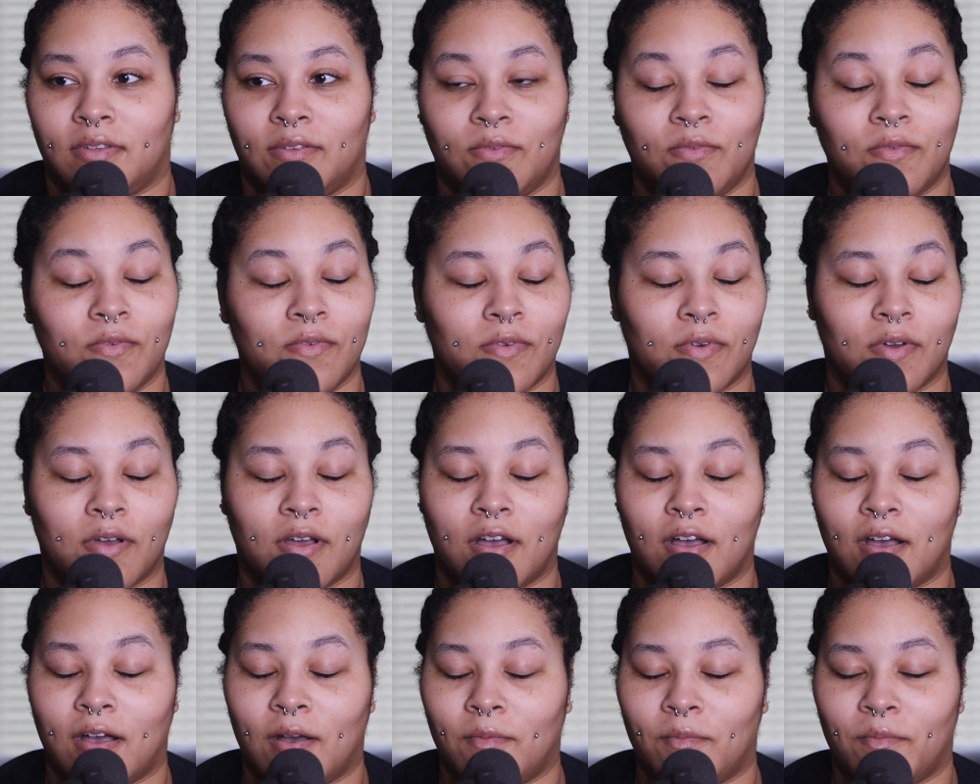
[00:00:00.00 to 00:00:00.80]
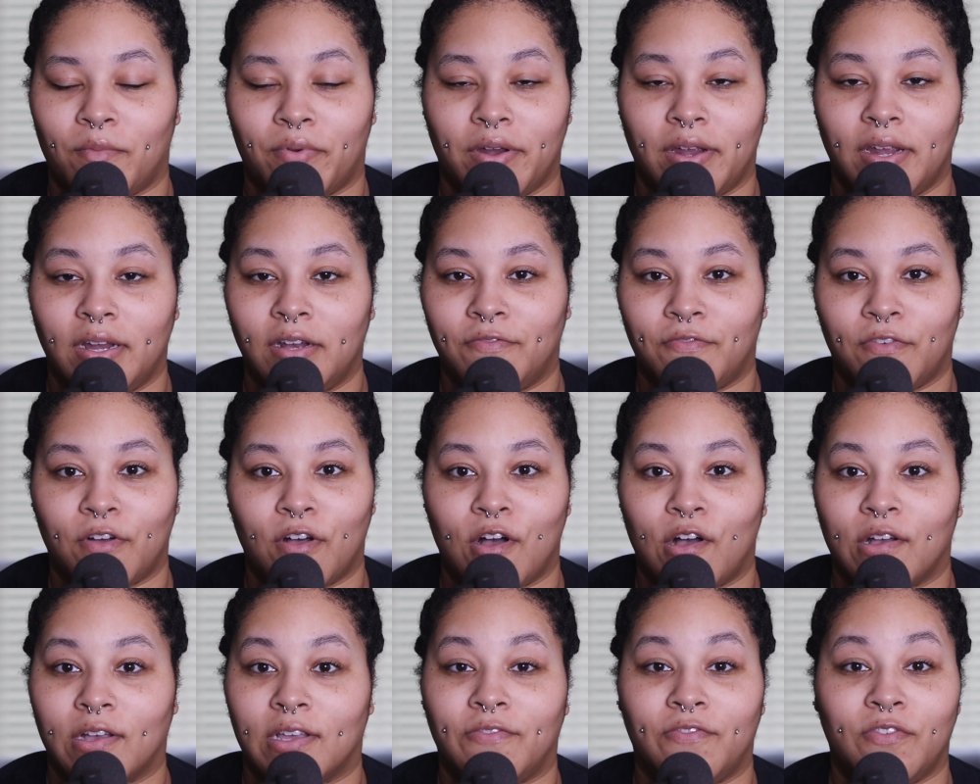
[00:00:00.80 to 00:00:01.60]
Ooh, brain
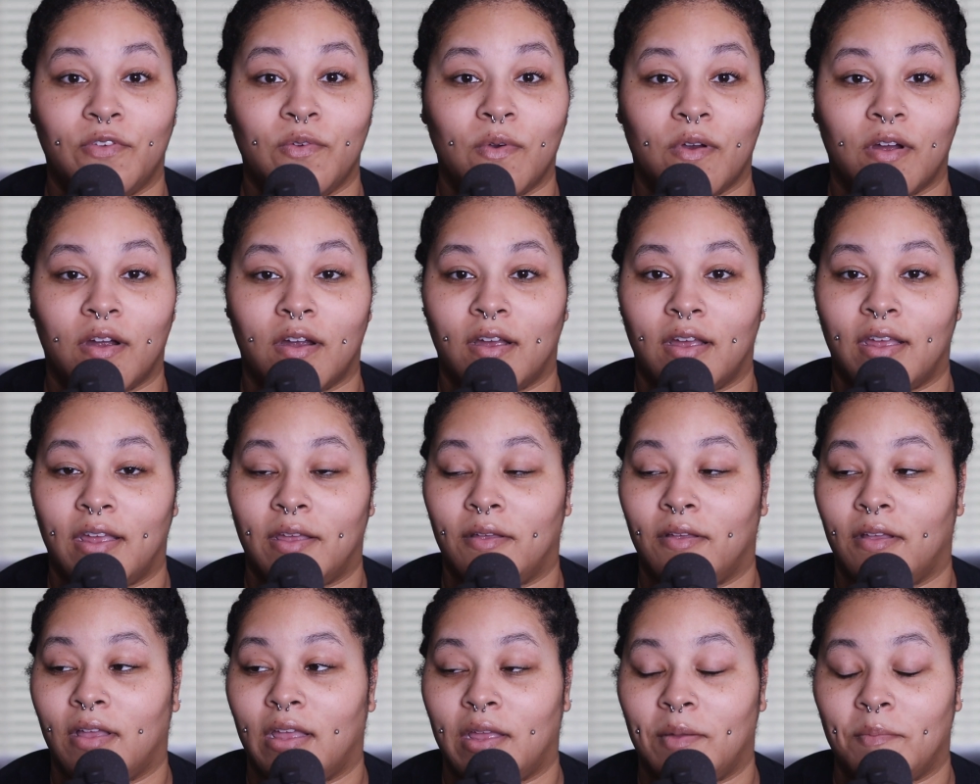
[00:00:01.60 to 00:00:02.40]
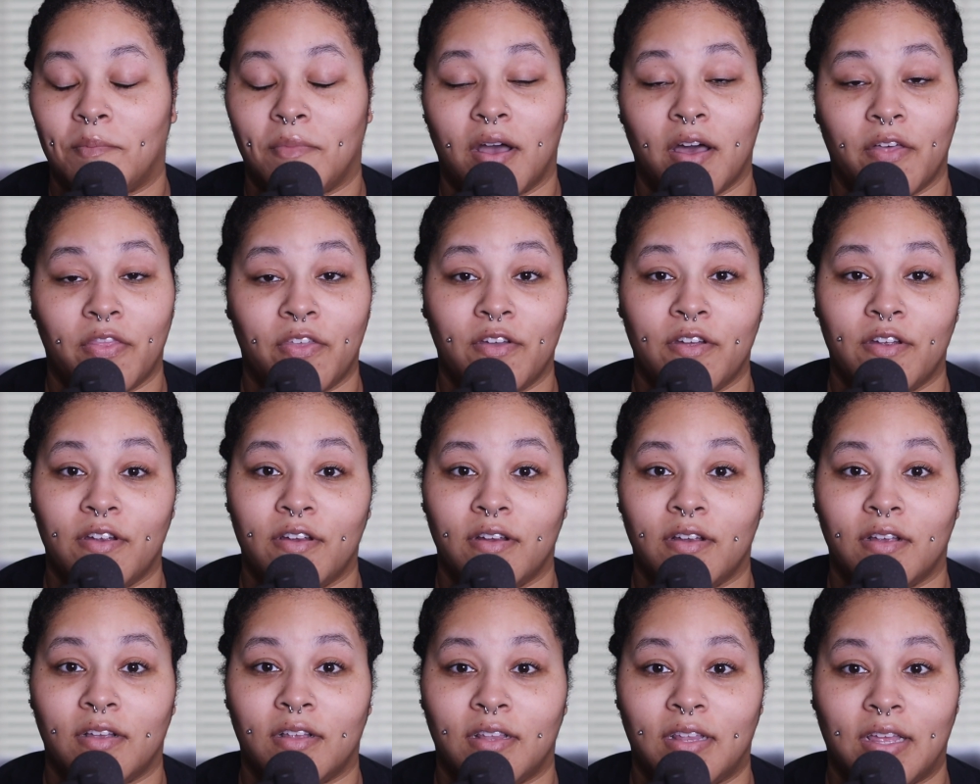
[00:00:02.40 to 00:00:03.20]
fog. If you are a
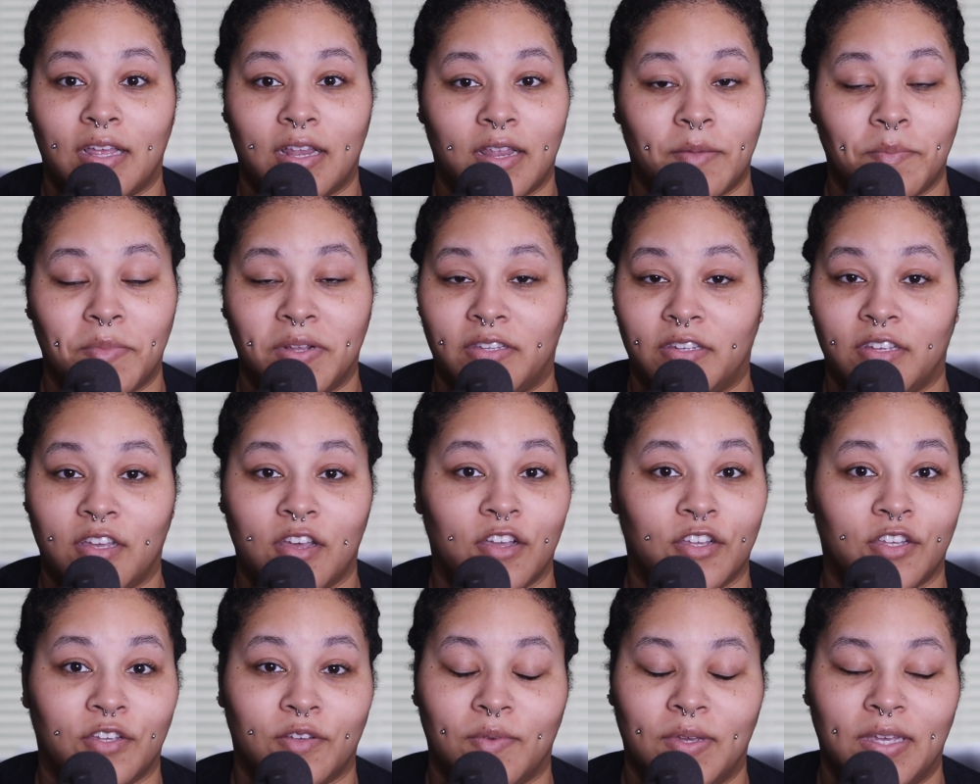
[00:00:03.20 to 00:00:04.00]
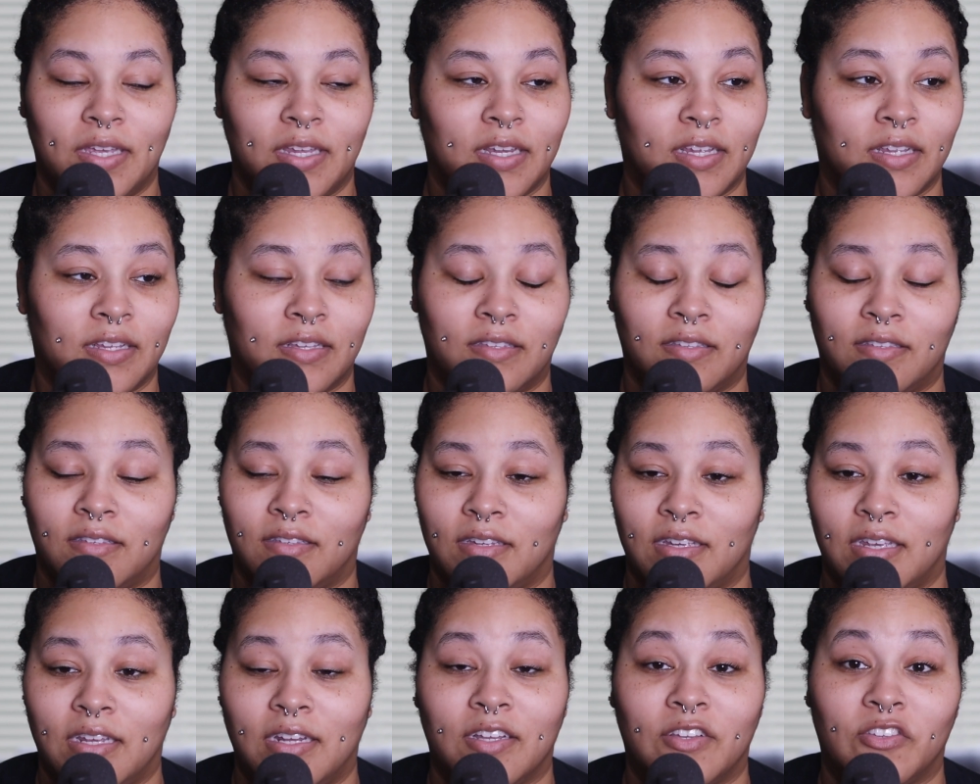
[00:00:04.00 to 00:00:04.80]
mother, let me tell you, it is
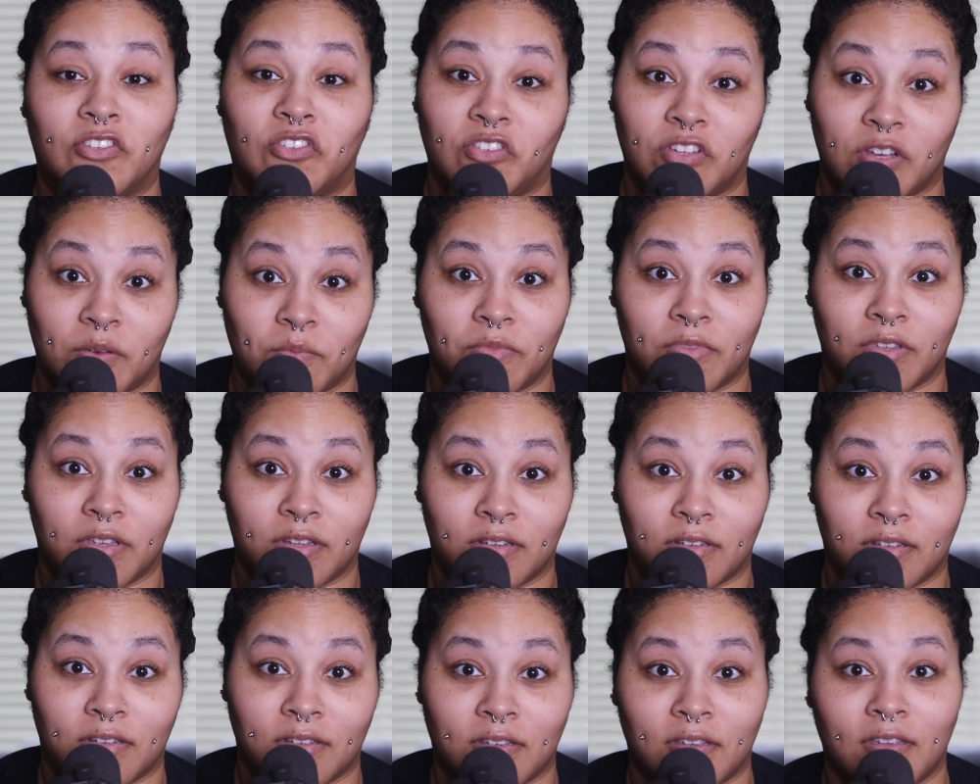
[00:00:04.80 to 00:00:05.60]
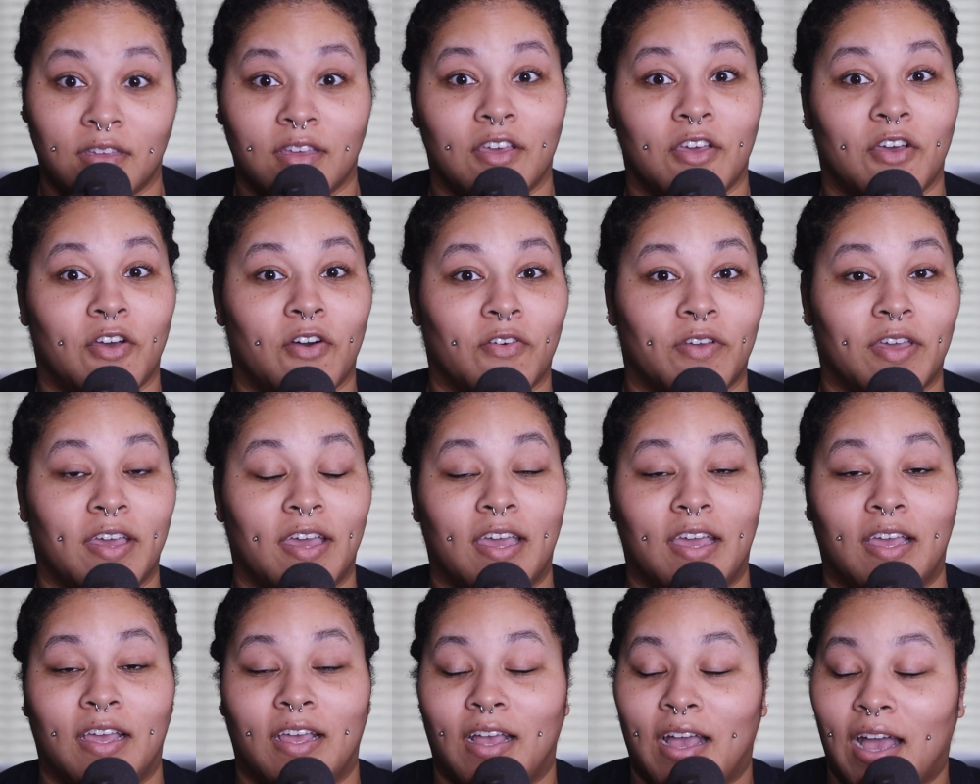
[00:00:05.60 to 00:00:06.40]
something.
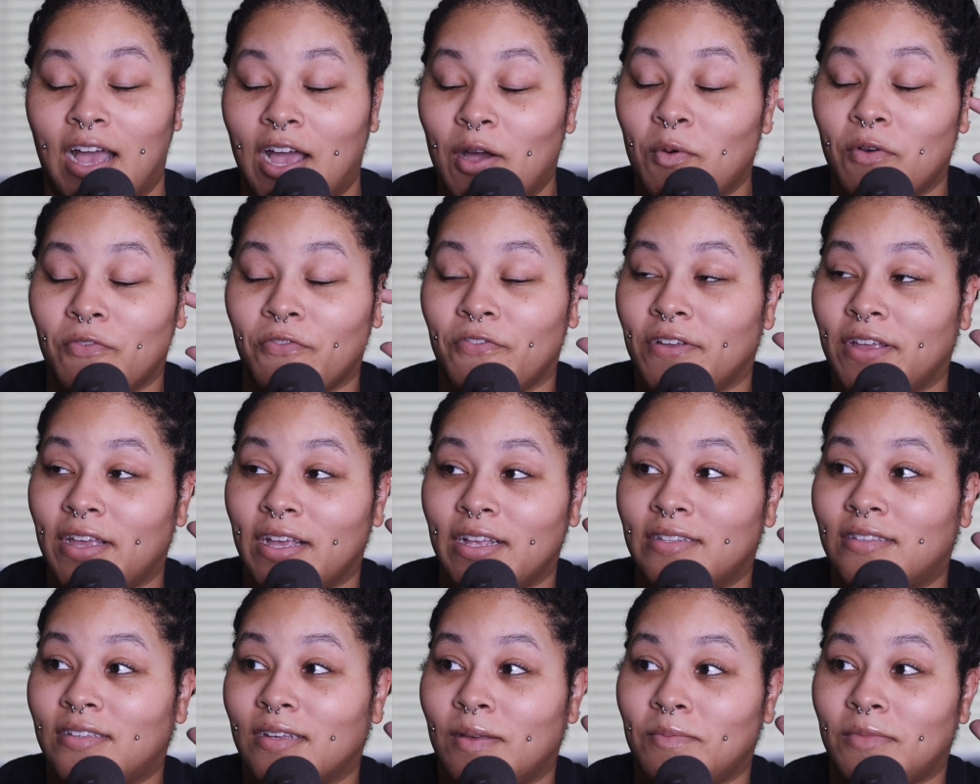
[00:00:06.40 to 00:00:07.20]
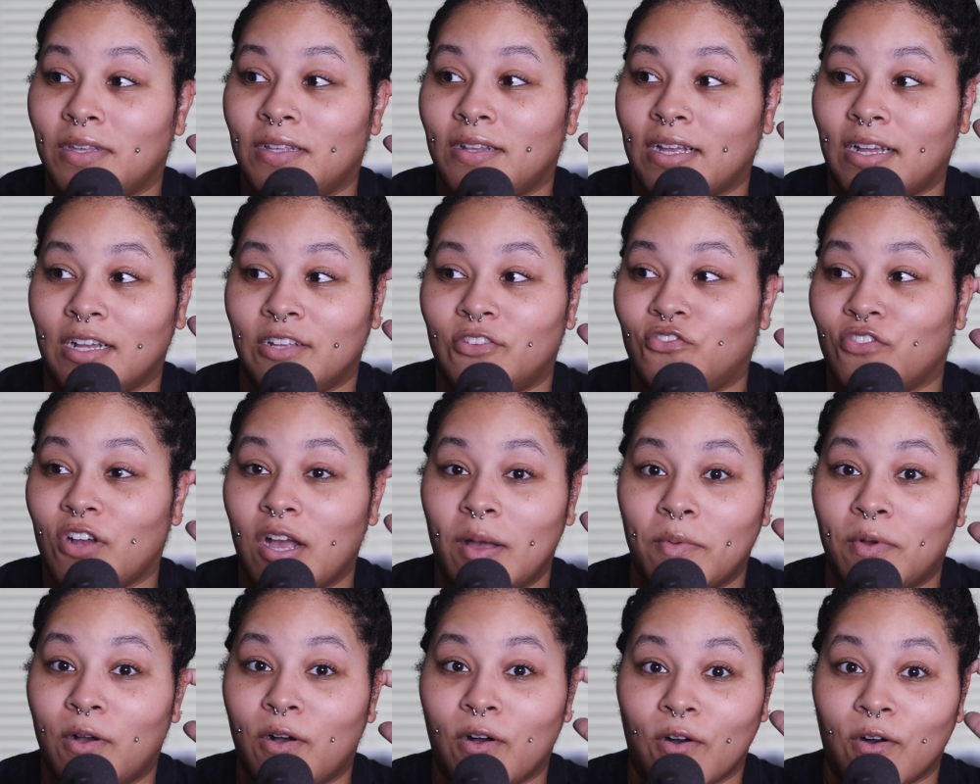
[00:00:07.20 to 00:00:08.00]
Okay, I will forget something like a
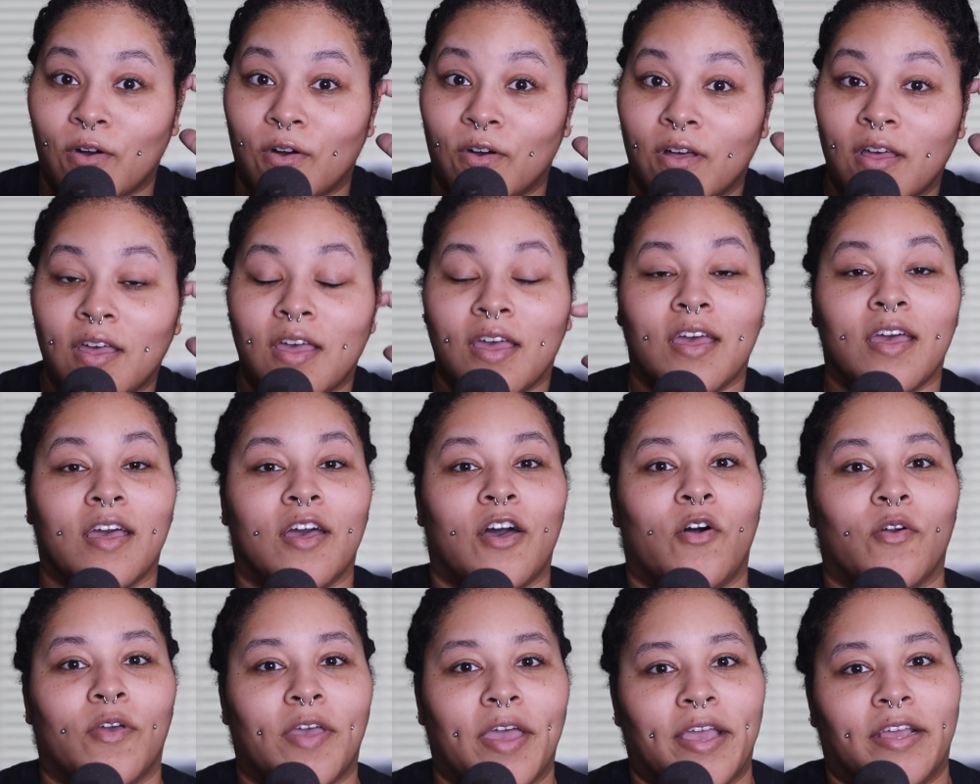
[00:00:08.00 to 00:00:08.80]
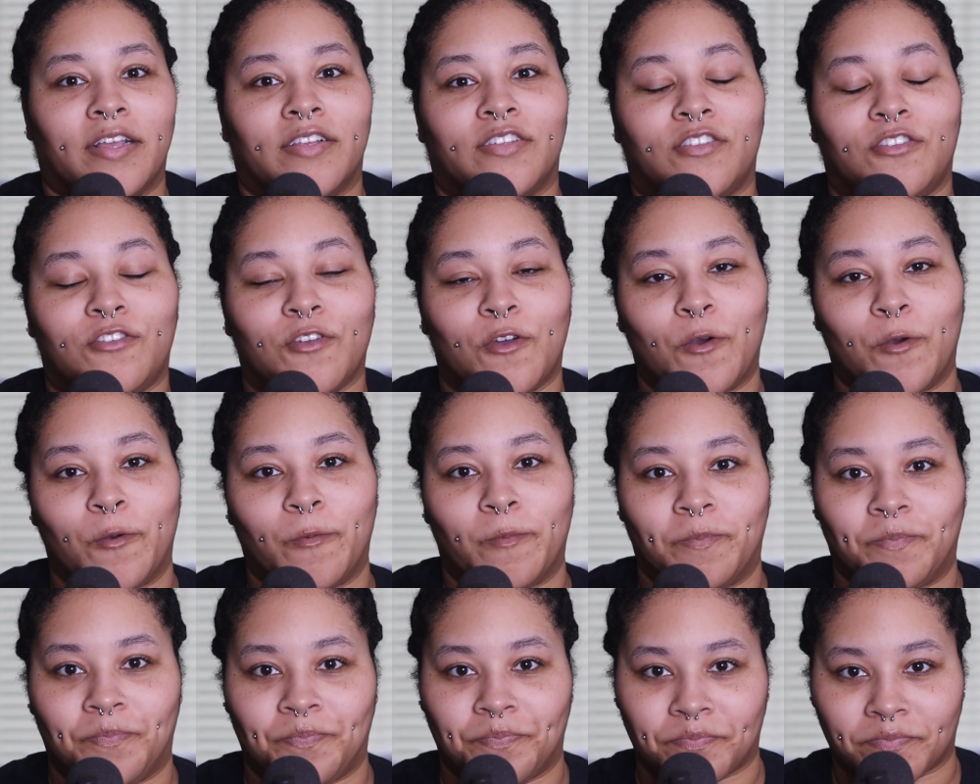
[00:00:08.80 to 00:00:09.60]
drop call. Okay,
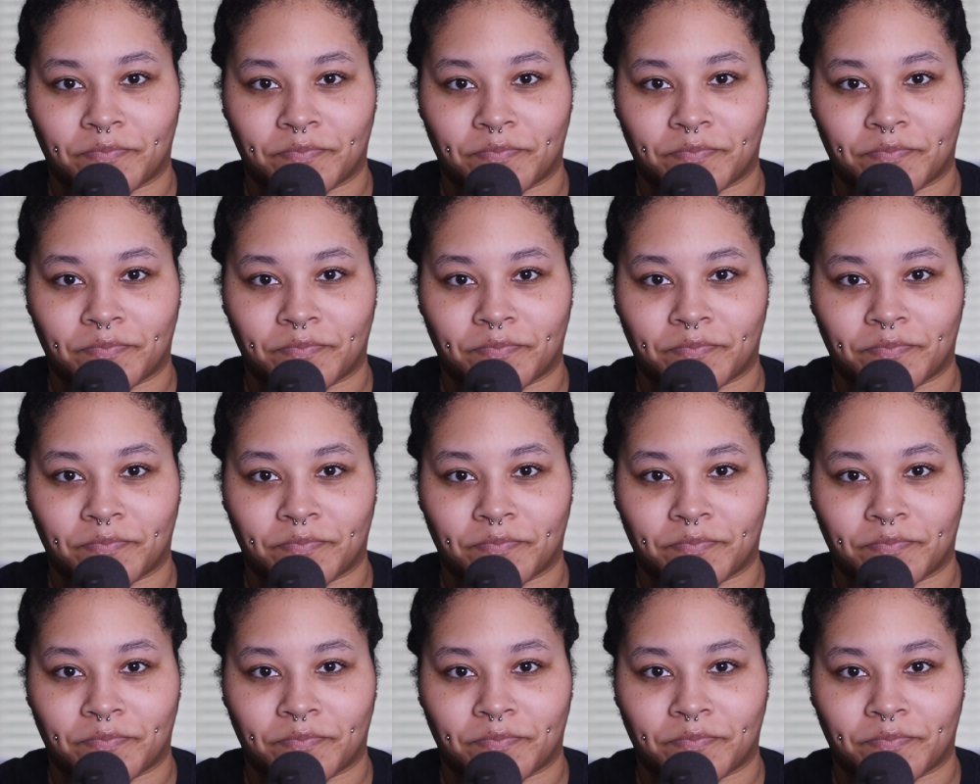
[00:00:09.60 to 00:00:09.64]
so